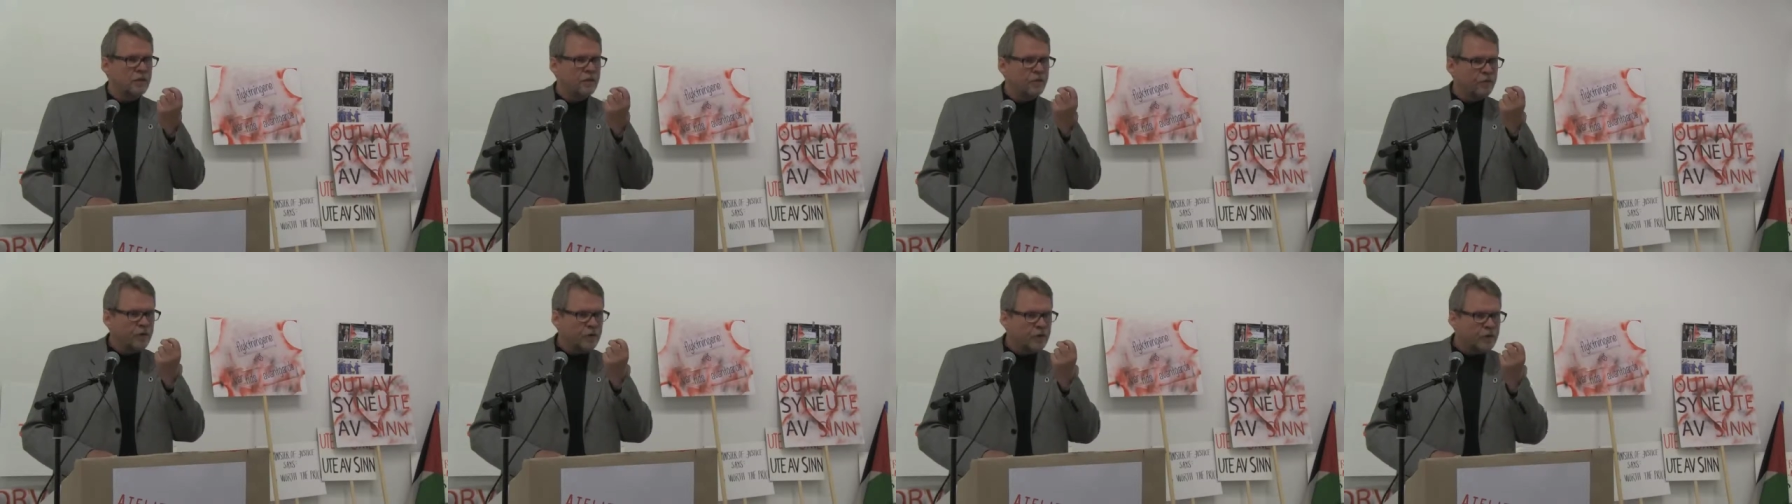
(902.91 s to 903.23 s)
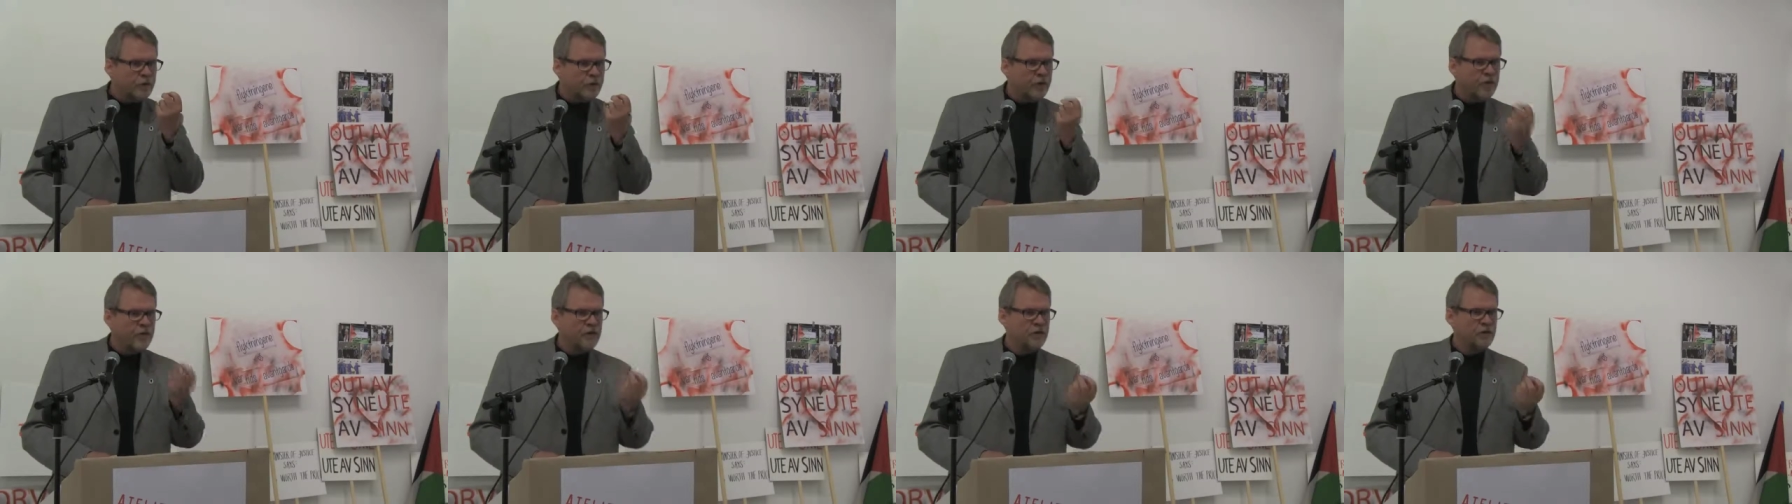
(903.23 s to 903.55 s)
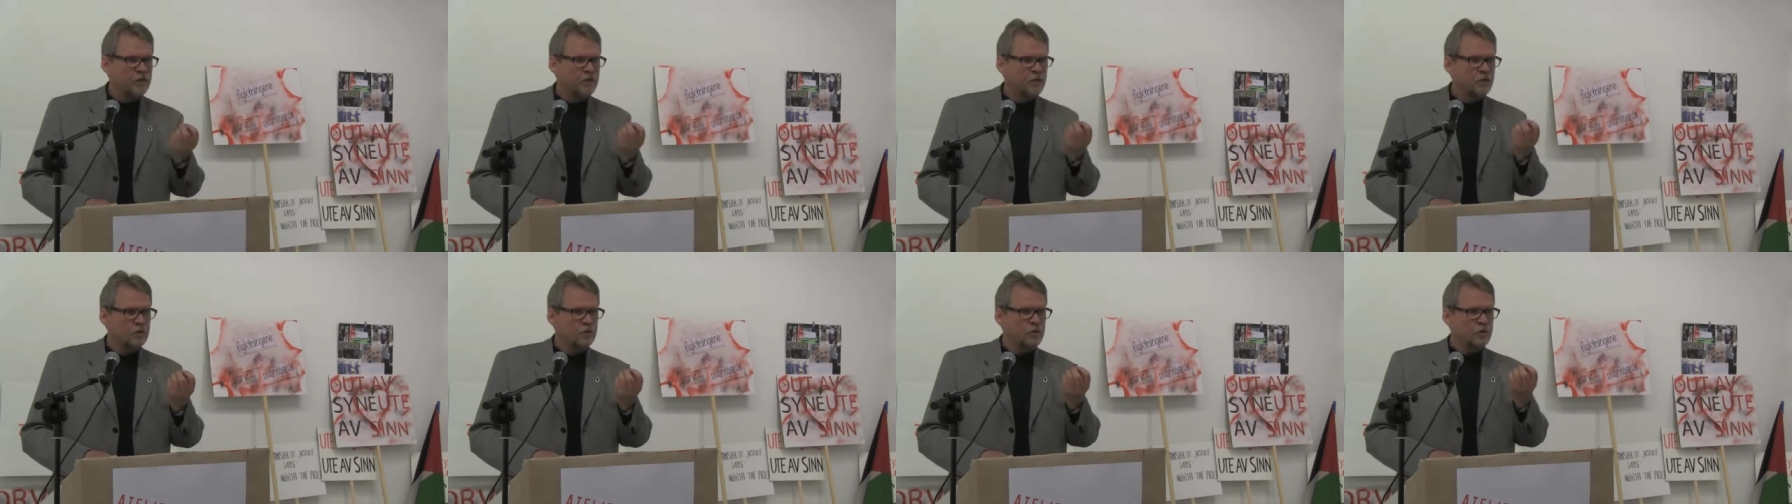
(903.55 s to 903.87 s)

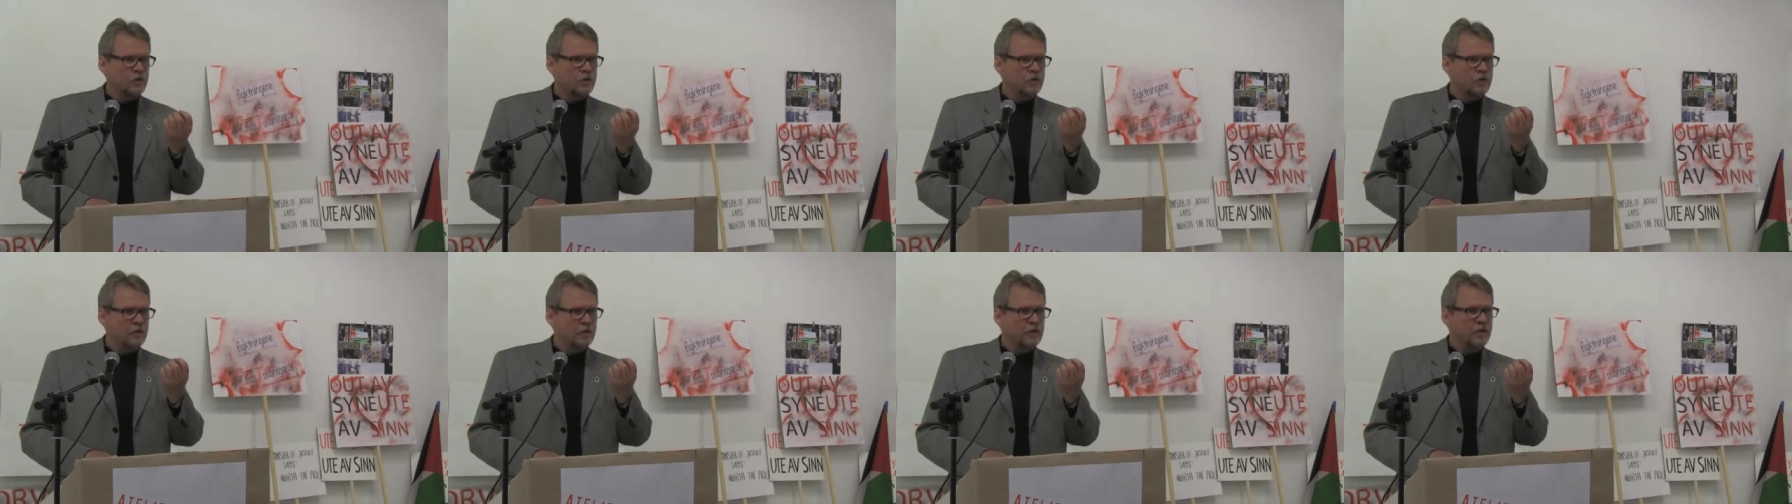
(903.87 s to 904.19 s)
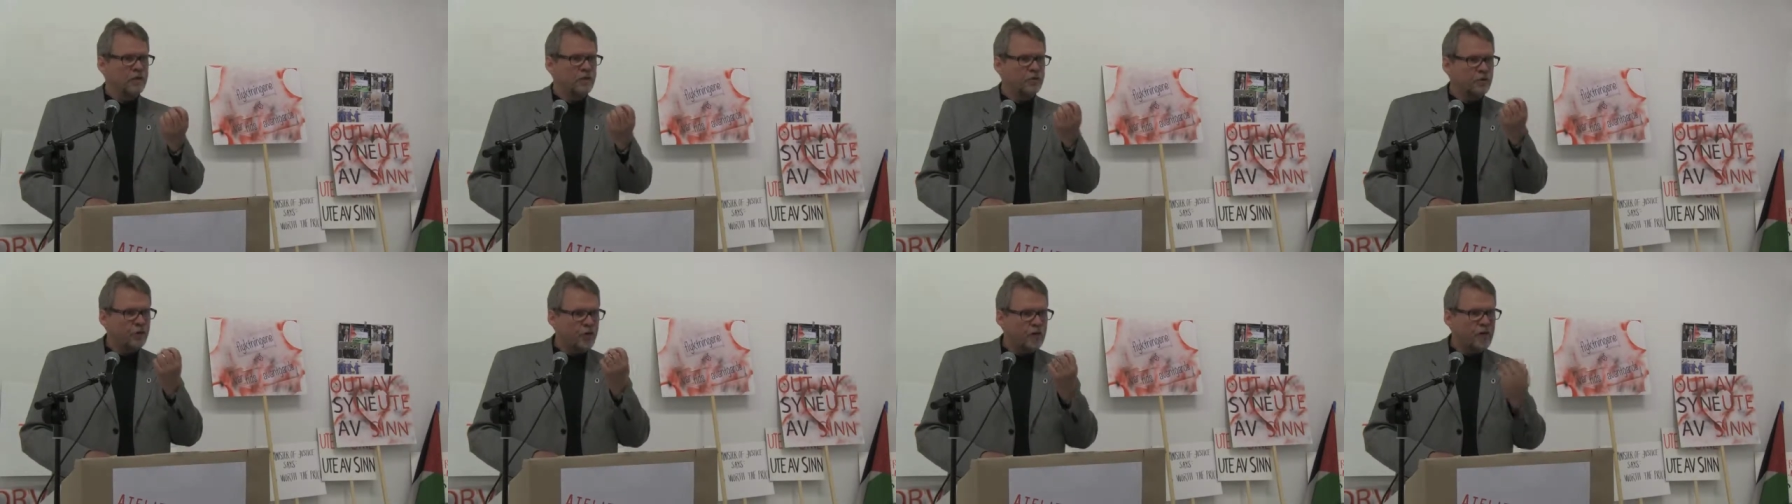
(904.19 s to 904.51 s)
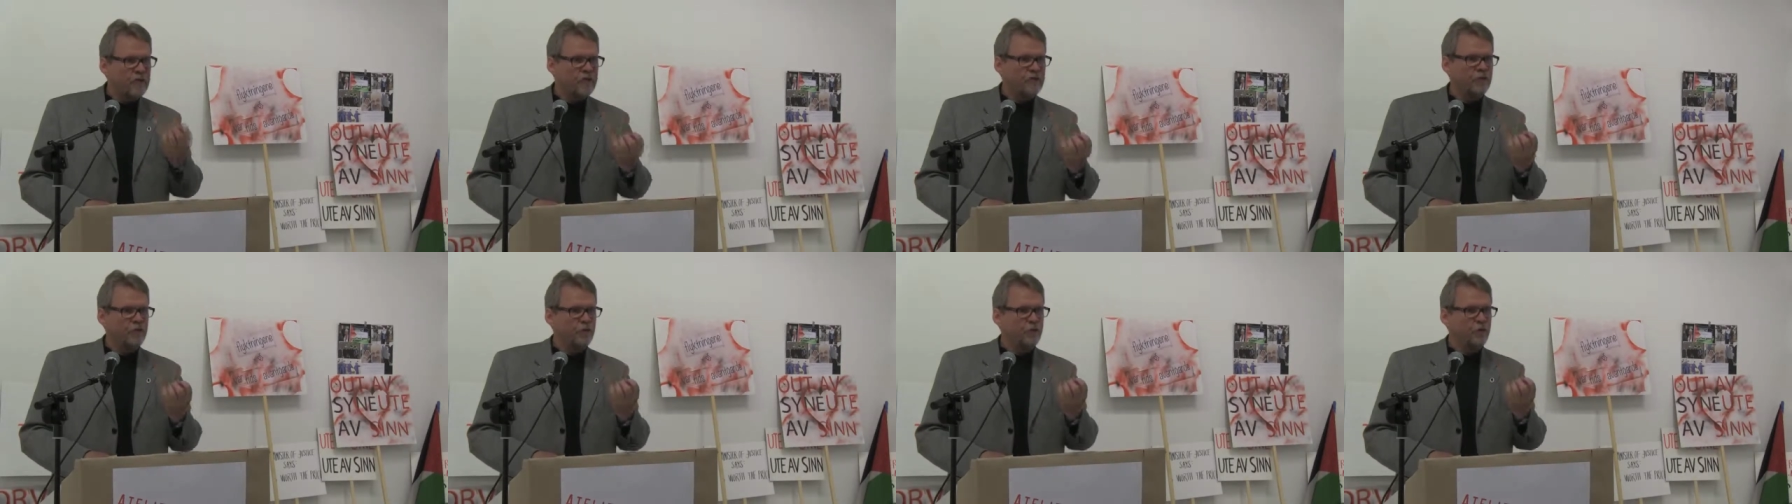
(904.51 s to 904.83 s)
financial
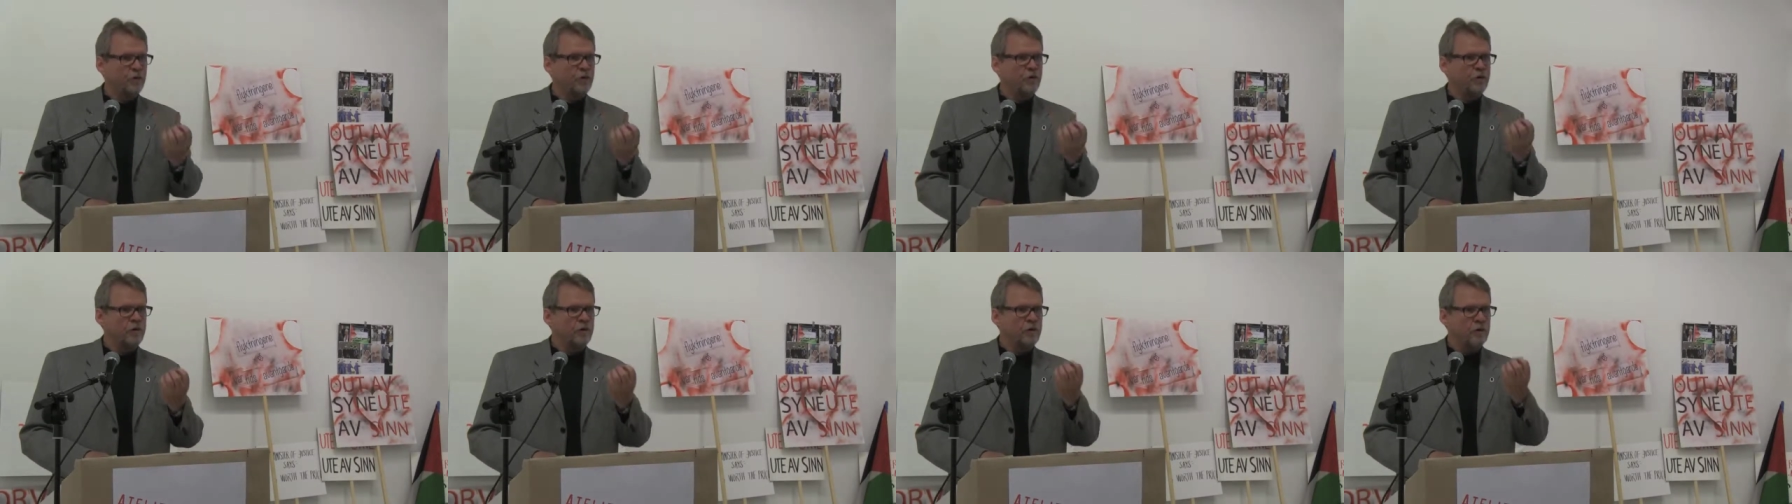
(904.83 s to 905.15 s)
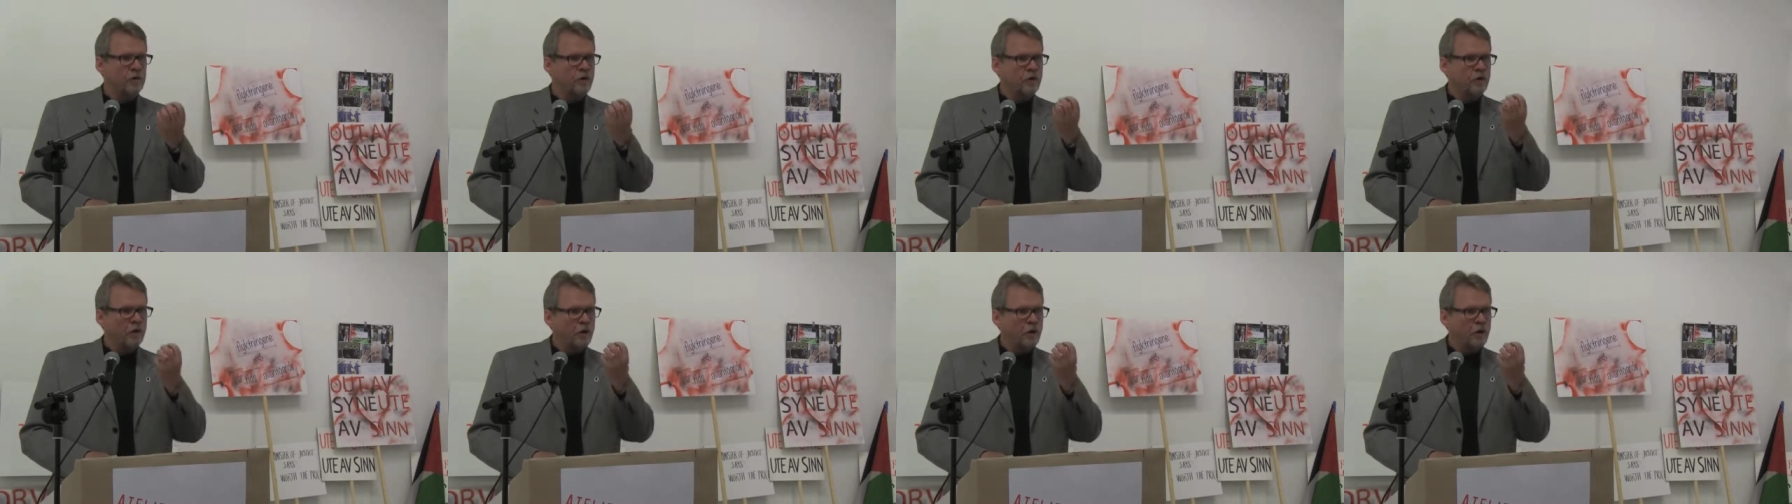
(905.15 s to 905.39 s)
transfer